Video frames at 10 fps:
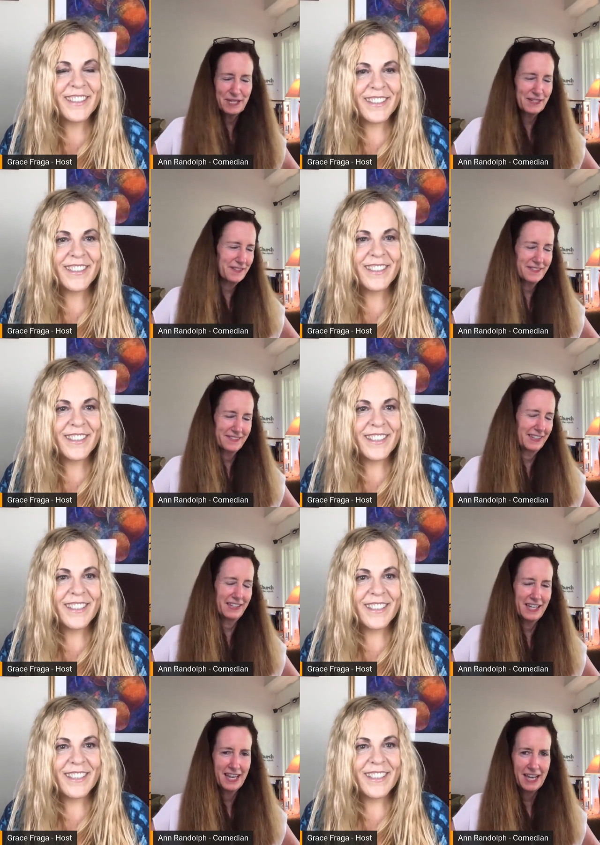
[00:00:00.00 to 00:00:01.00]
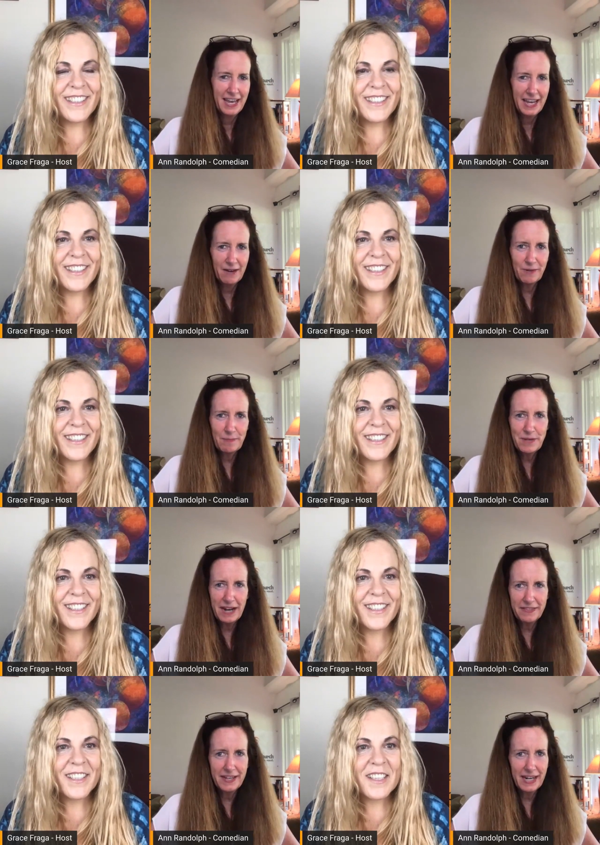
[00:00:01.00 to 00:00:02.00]
Speaker 1: piece. It, it ripped.
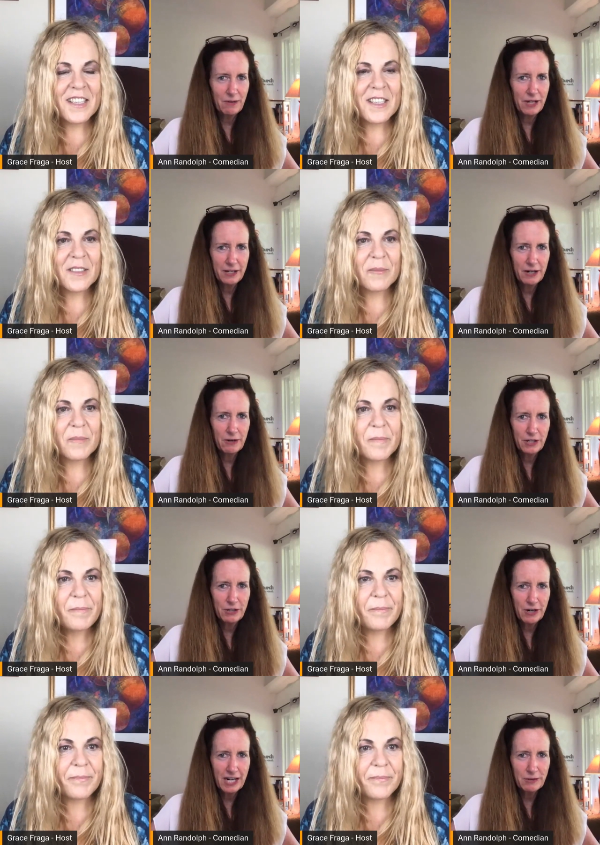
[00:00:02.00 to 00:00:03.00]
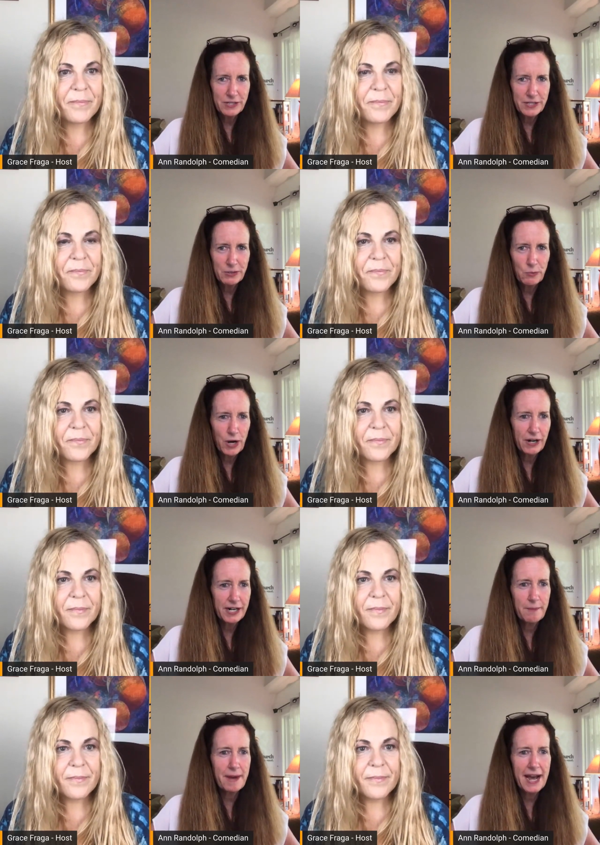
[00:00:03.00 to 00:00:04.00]
I think I, you know, in New York, I was still
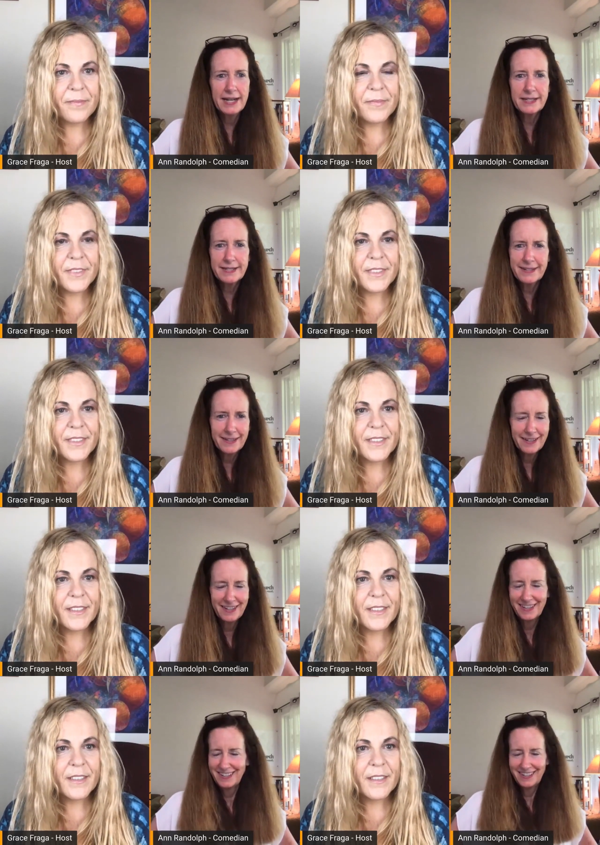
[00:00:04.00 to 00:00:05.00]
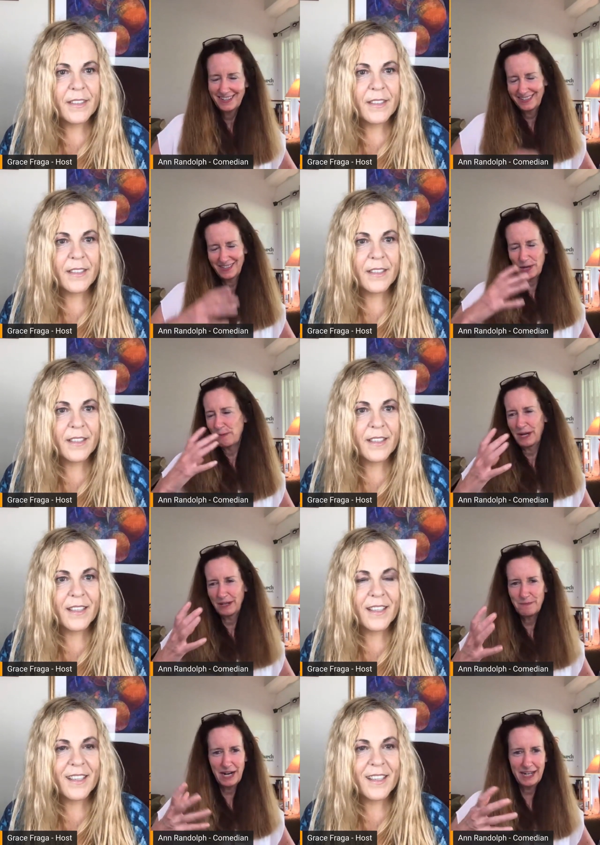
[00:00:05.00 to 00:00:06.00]
wearing a mask. Some
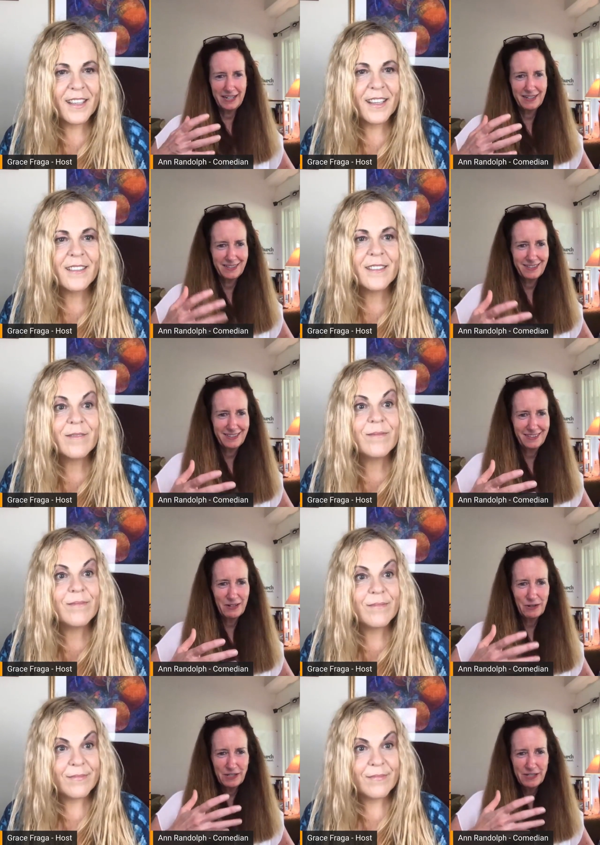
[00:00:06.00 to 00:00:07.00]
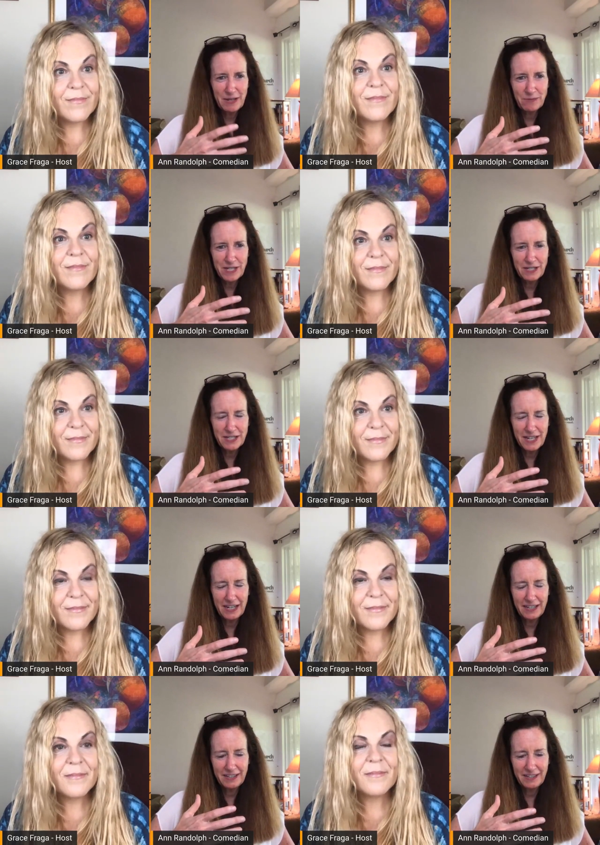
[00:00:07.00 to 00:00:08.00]
in my, you know, in some sense,
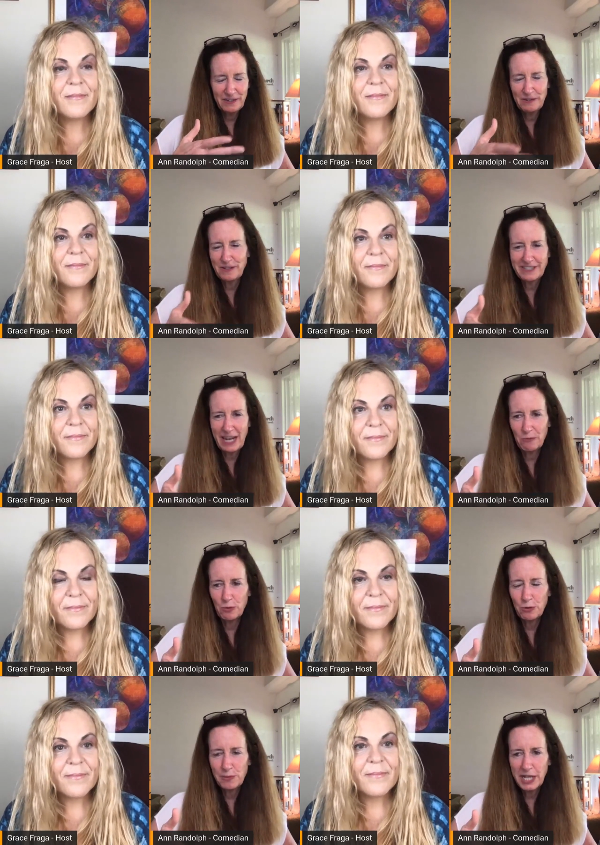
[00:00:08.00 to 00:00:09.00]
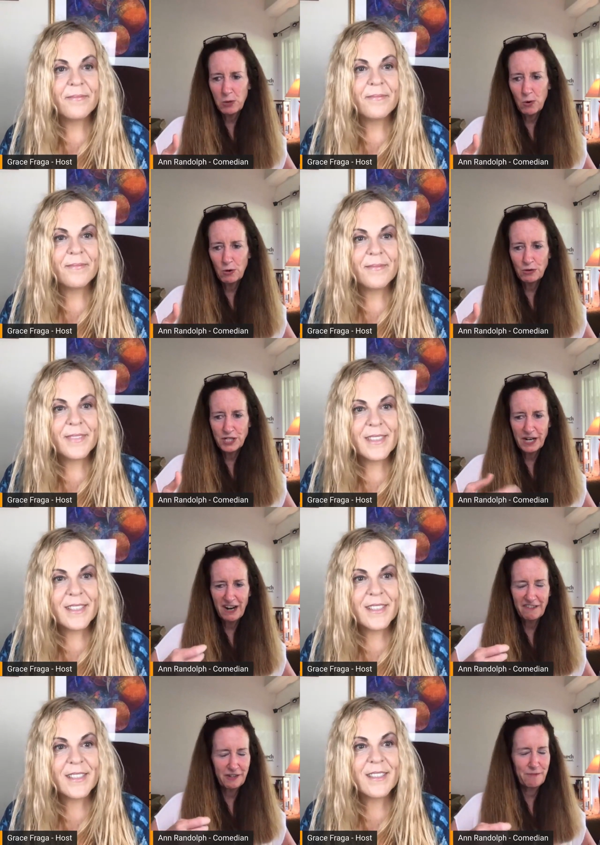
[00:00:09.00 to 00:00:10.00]
I, you know, it was that Rumi quote: "Tear
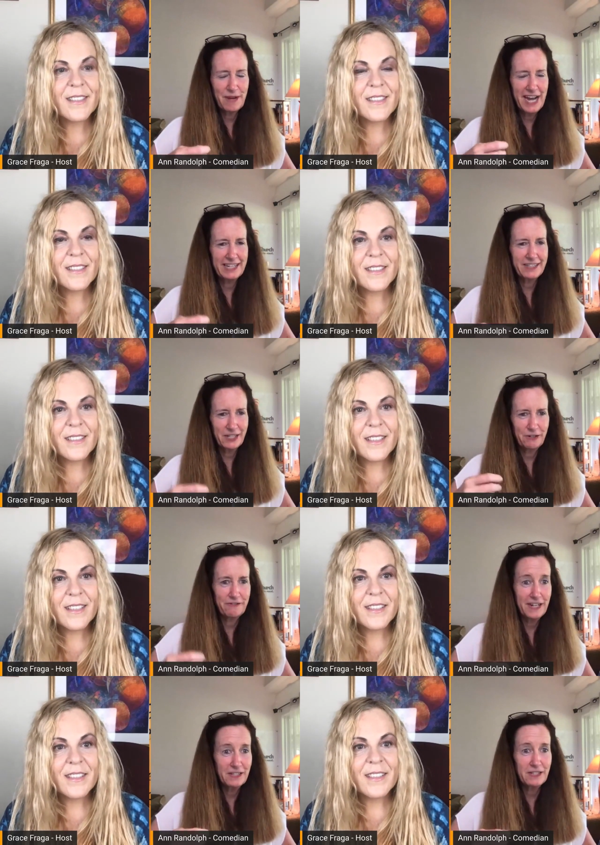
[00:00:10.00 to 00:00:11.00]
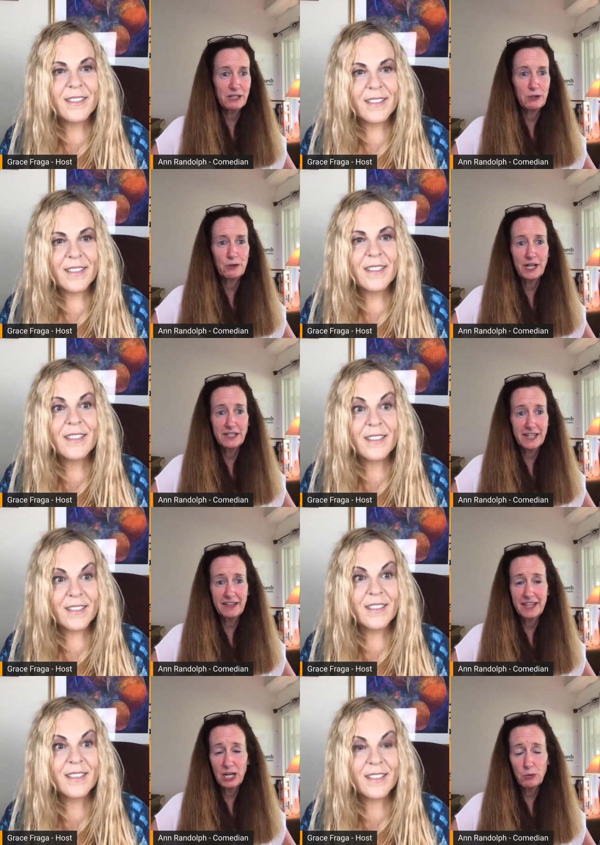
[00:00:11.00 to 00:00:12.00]
off your mask, your face is glorious."
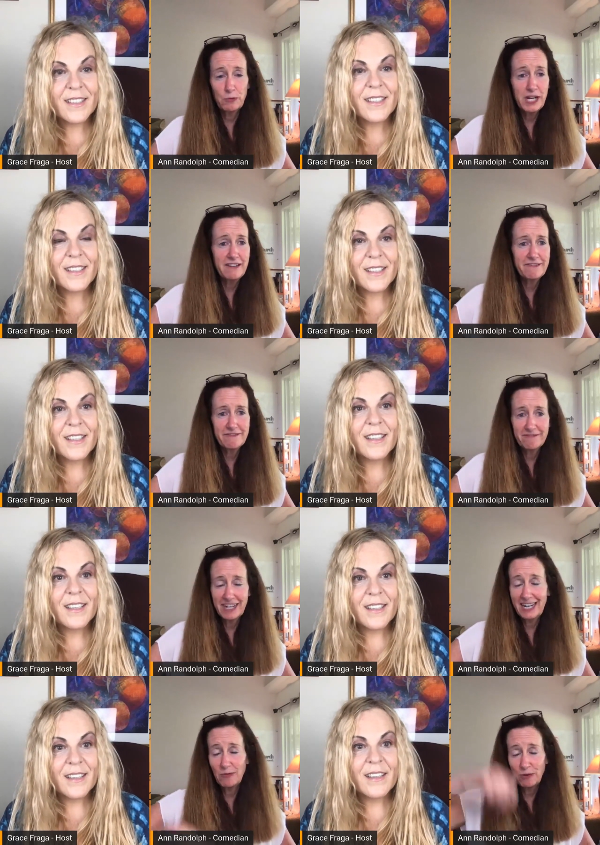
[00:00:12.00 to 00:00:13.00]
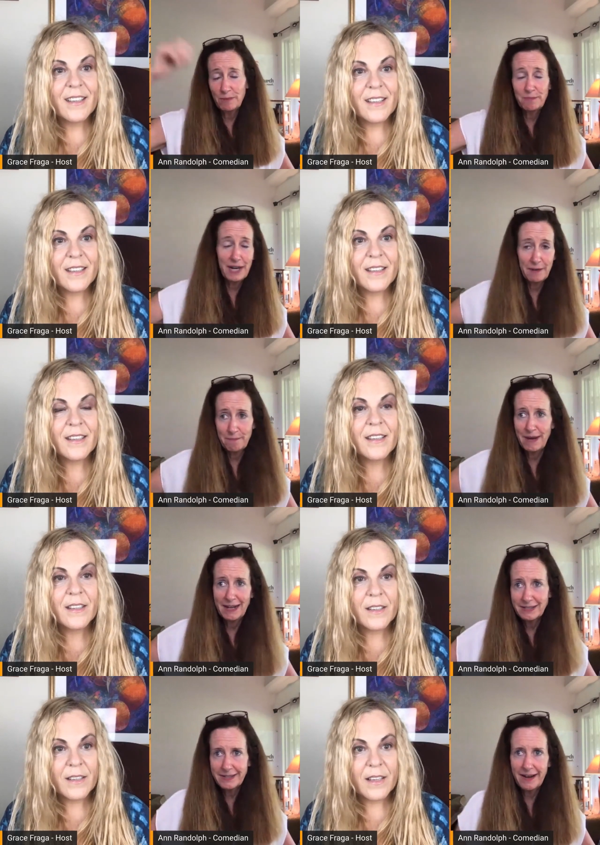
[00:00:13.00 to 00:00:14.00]
I think grief friggin' ripped my
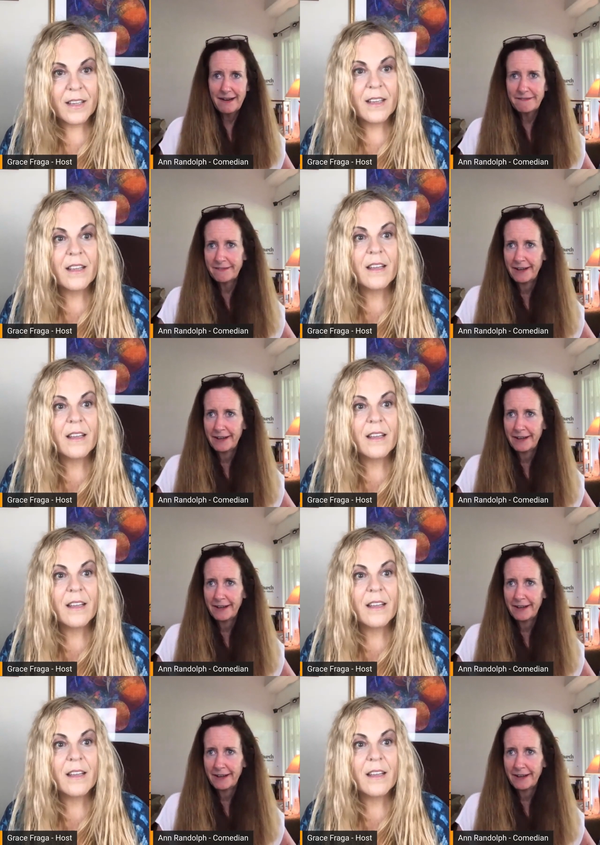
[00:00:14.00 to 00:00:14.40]
mask off.